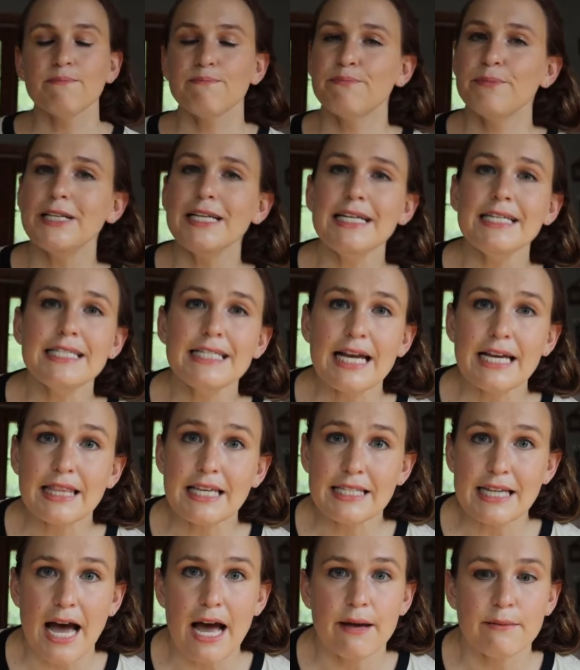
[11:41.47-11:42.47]
Please take the
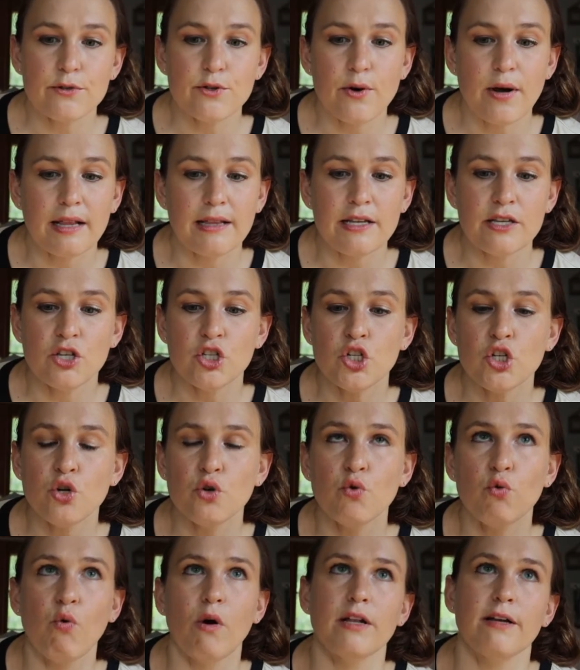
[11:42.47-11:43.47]
time to at least
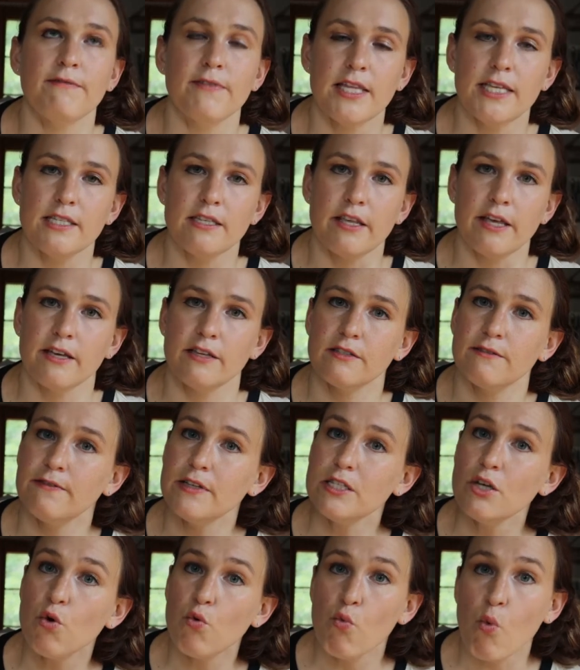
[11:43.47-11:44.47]
do one of these things.
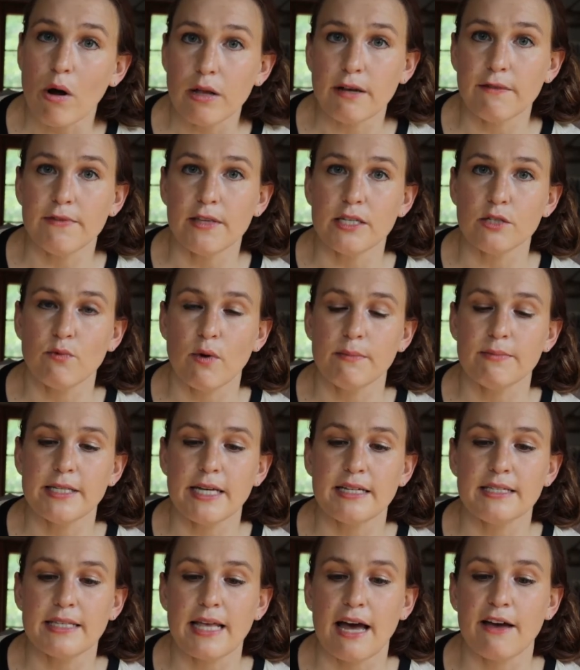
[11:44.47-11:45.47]
Visit one of these
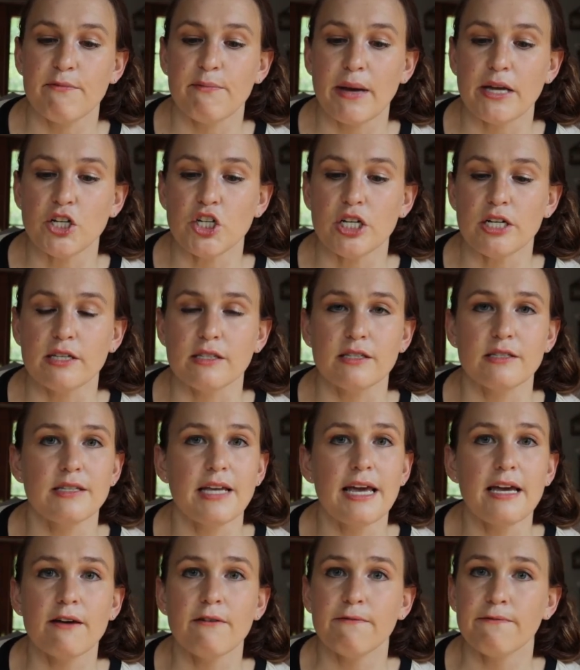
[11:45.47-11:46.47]
websites that I've mentioned.
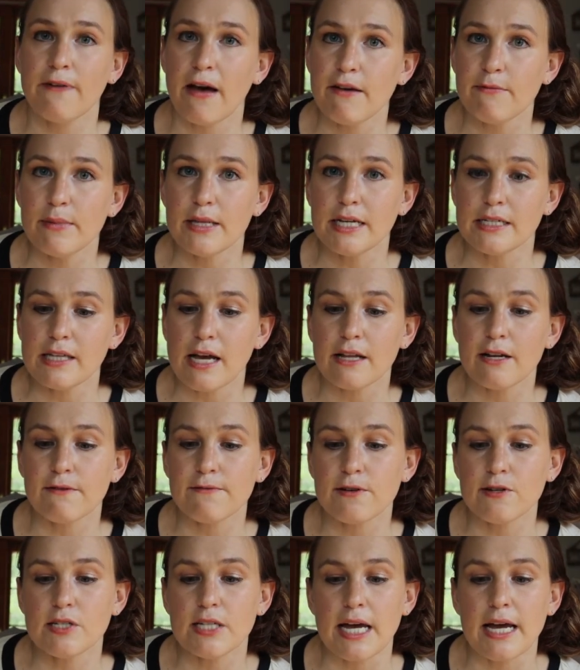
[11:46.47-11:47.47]
Take 5 minutes out of
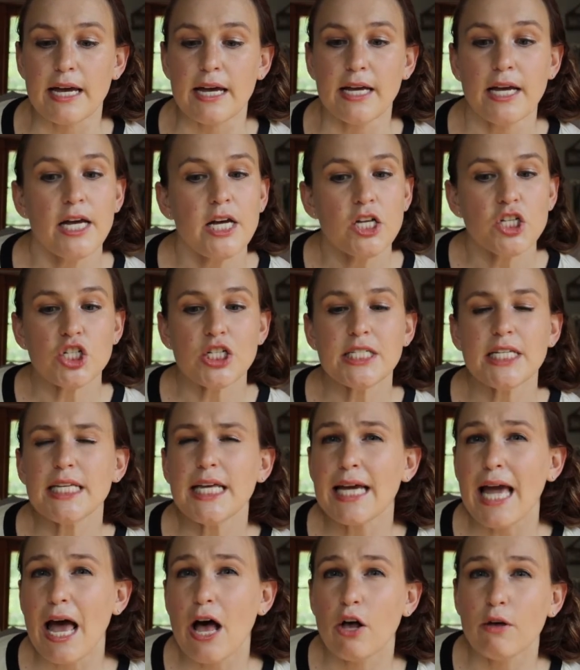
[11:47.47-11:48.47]
your day just to
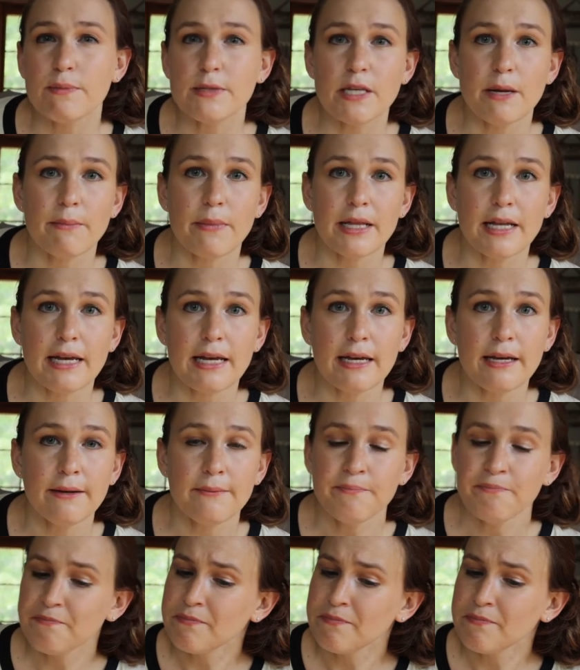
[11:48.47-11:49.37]
like help somebody,